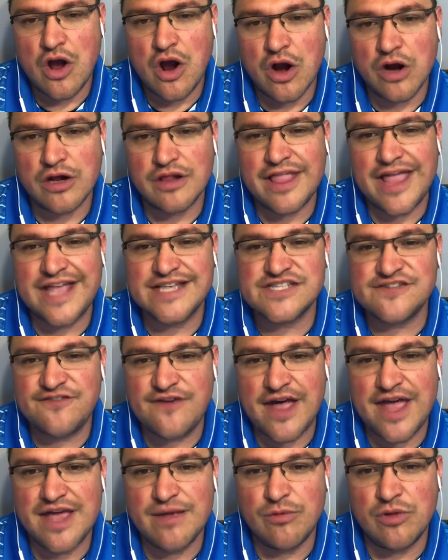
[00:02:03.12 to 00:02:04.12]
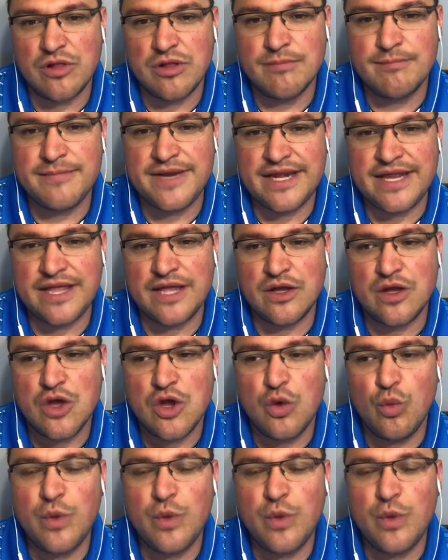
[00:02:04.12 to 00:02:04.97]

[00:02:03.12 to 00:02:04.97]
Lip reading: are classifiable, meaning